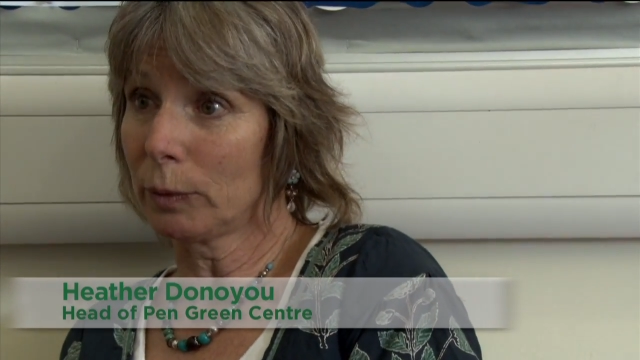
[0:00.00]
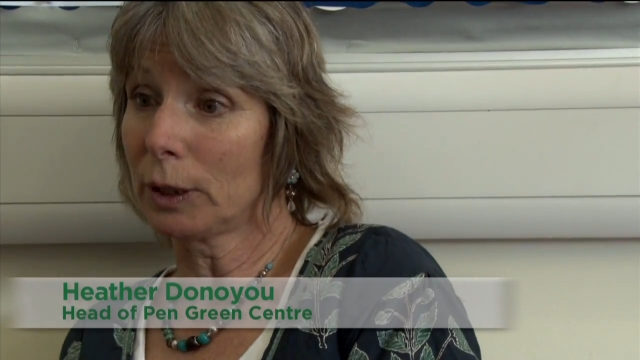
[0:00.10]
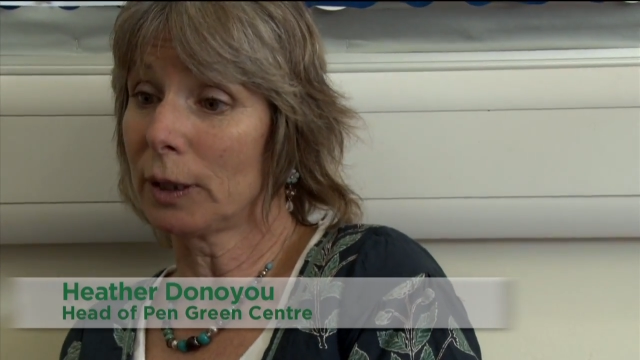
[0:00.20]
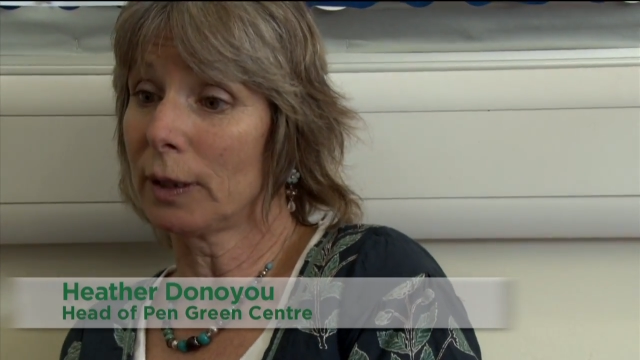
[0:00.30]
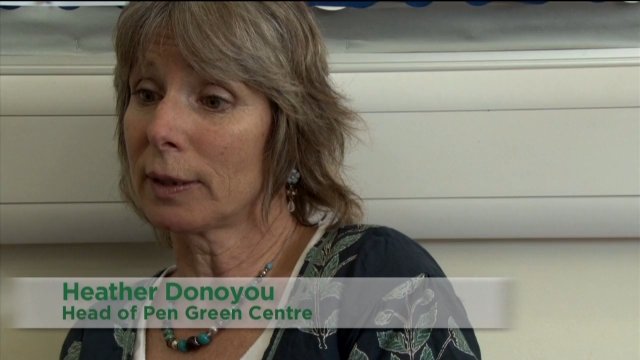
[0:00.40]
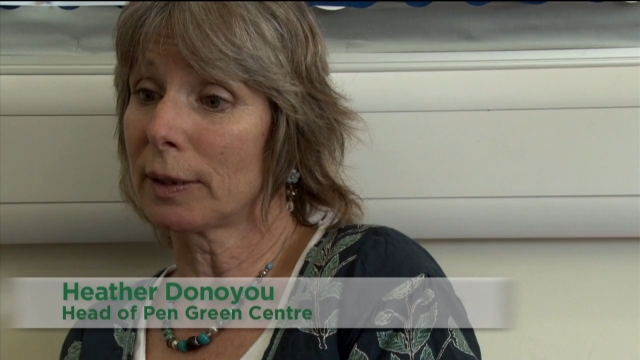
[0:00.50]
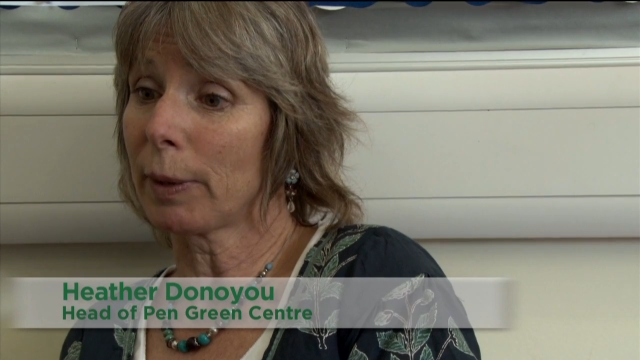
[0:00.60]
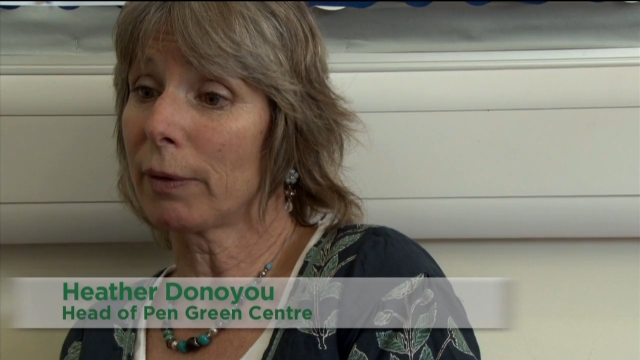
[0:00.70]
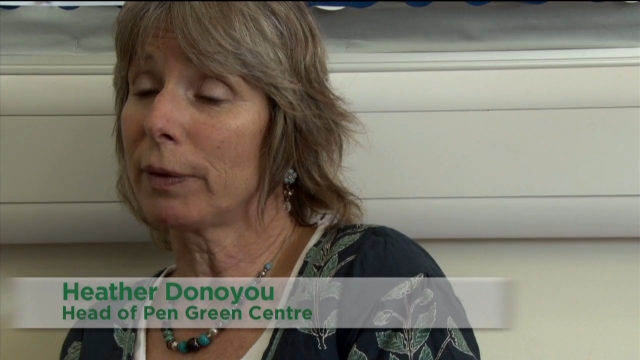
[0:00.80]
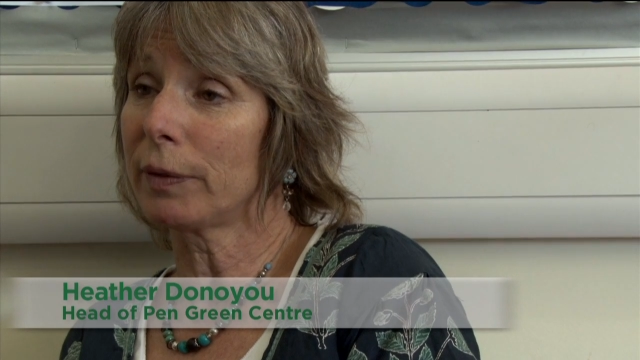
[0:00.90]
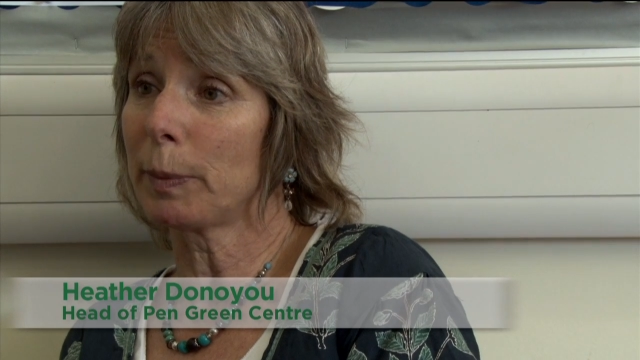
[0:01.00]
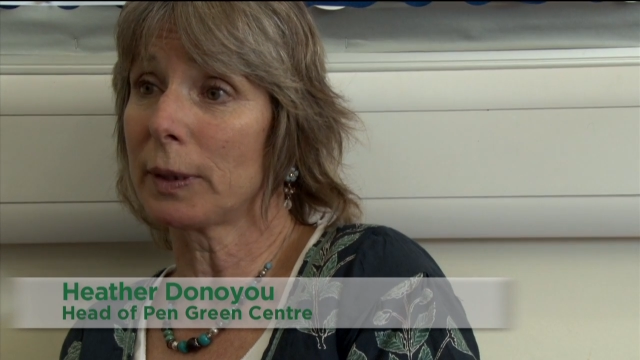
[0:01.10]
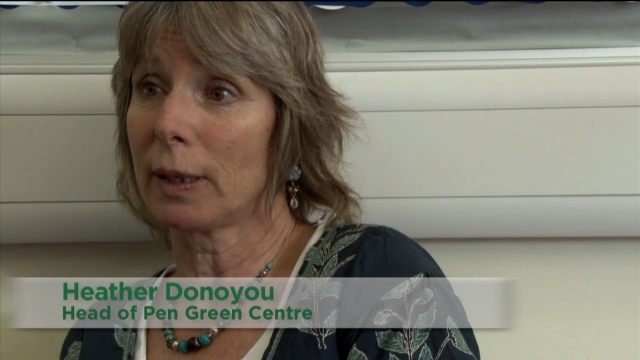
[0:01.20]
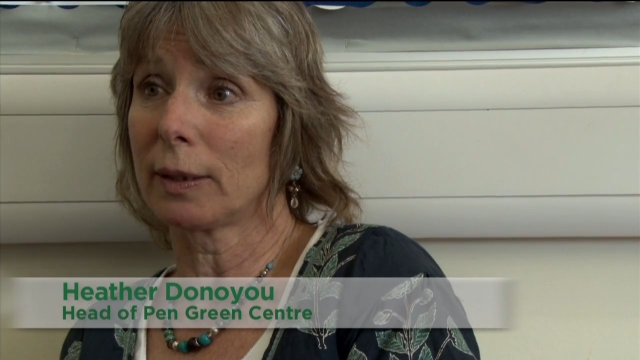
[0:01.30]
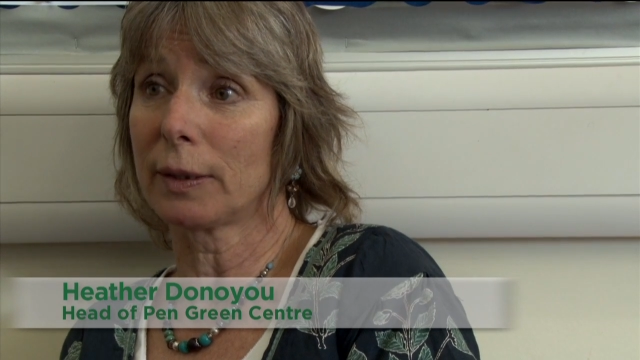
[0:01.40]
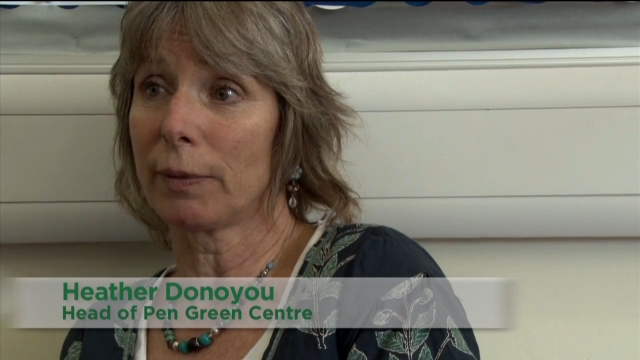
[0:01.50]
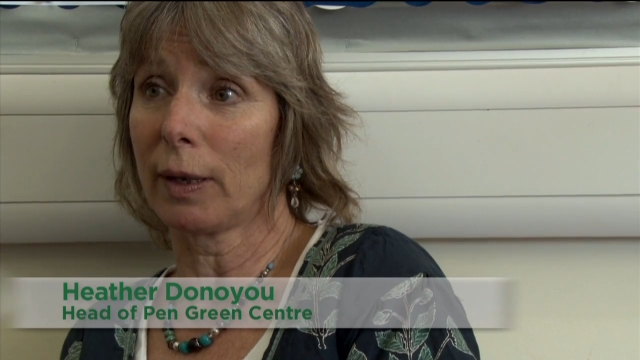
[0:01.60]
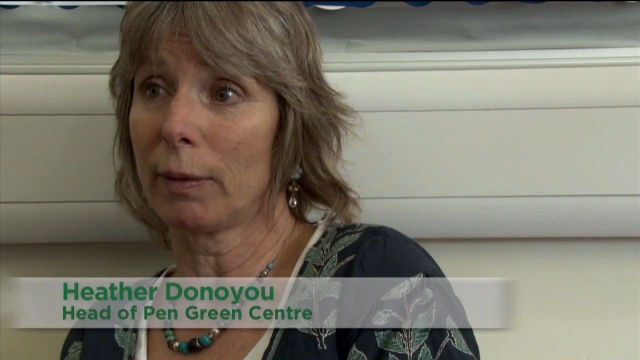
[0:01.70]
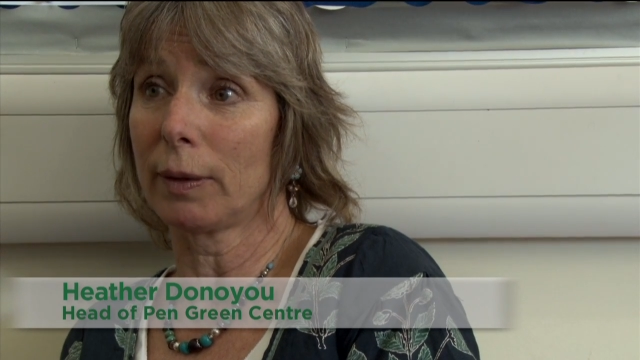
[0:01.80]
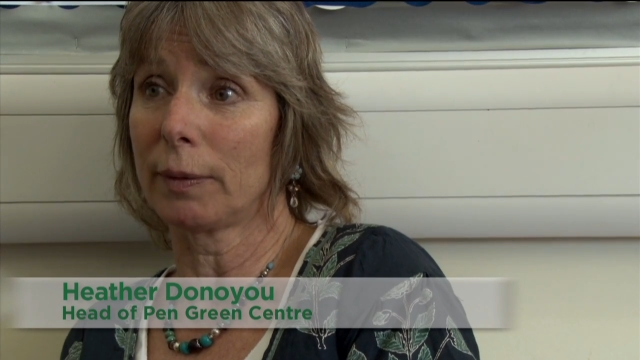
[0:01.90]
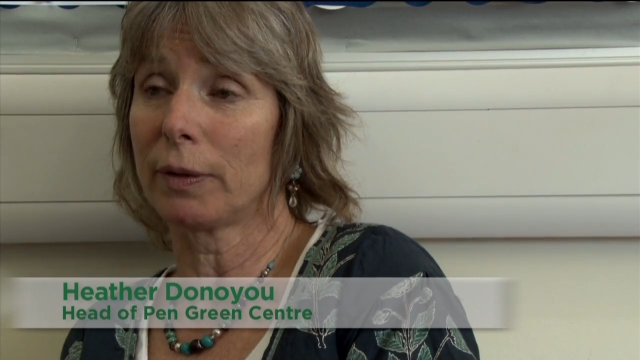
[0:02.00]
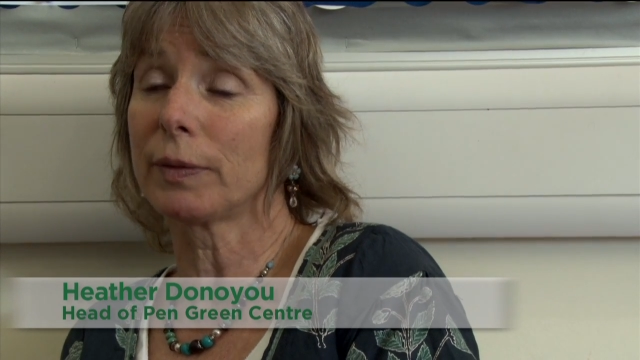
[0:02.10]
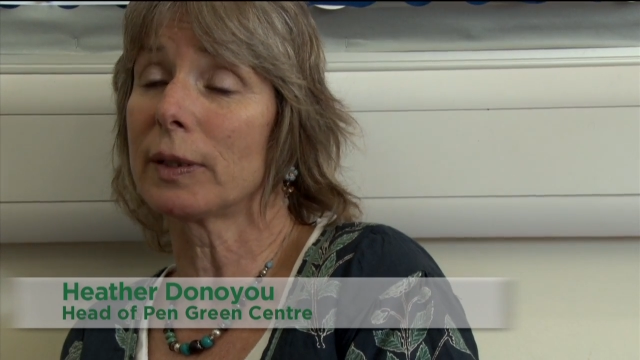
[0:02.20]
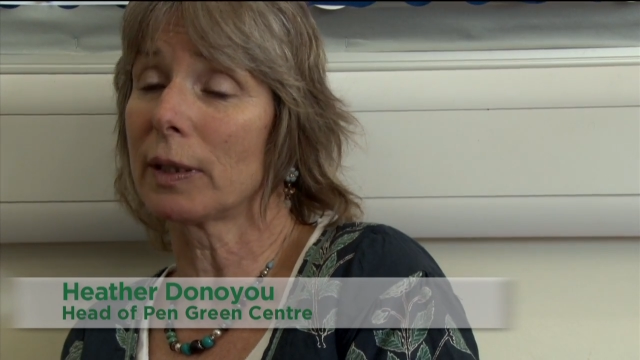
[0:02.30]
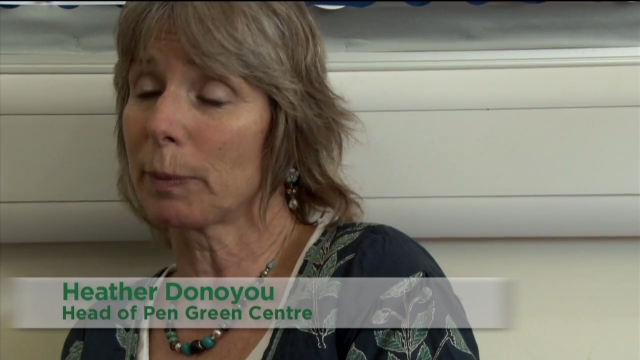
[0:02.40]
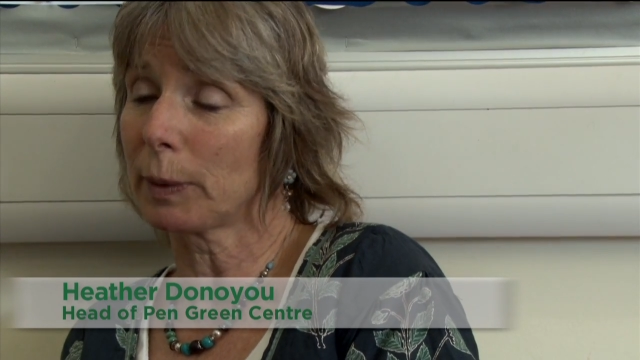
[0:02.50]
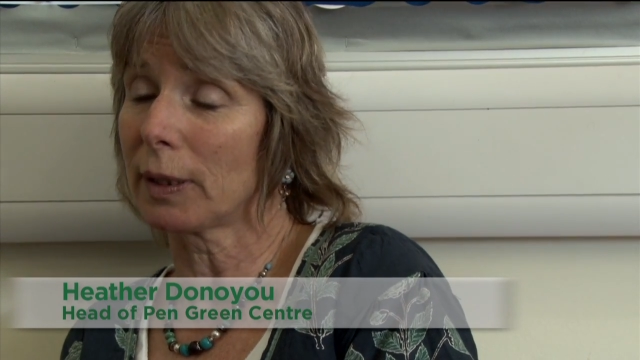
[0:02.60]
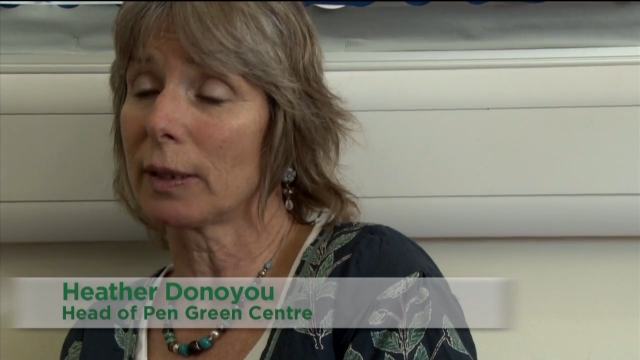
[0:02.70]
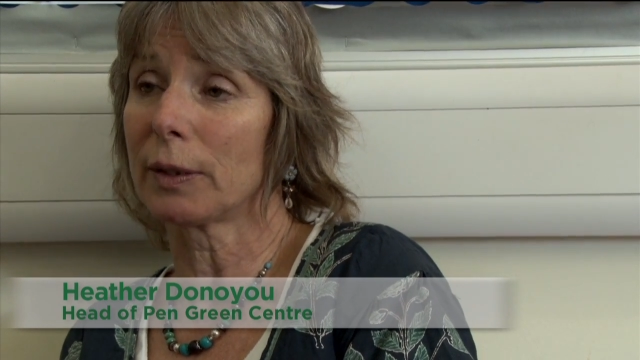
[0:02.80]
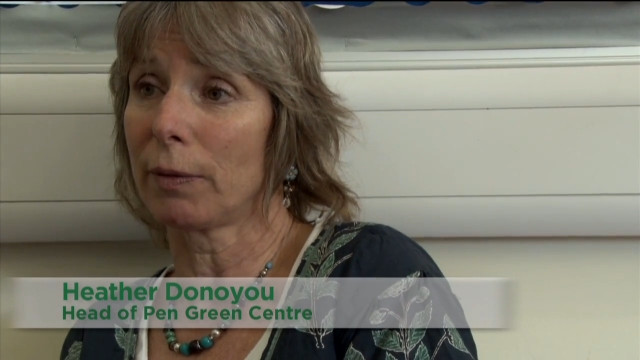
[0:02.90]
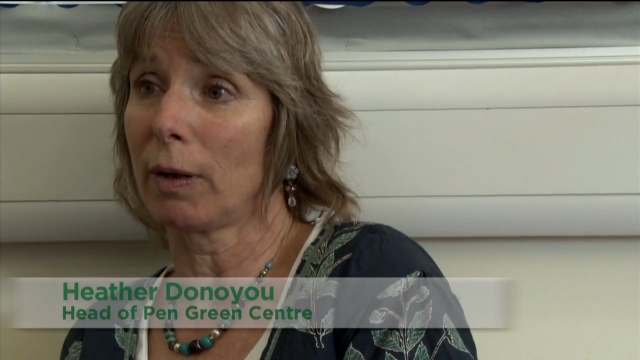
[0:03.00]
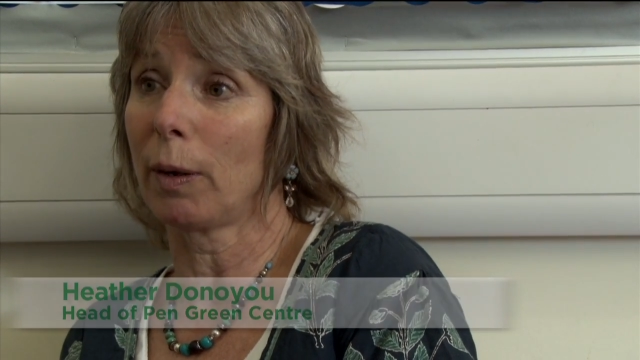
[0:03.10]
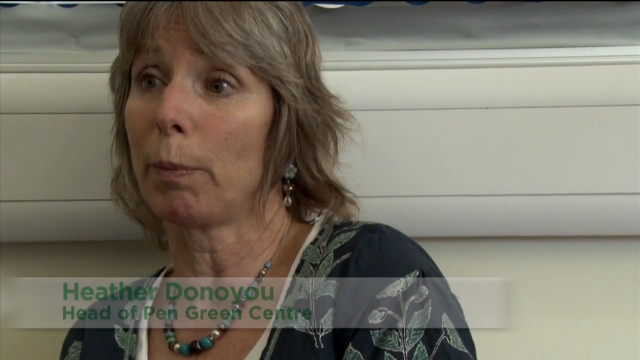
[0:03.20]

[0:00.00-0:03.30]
which is about 56% of our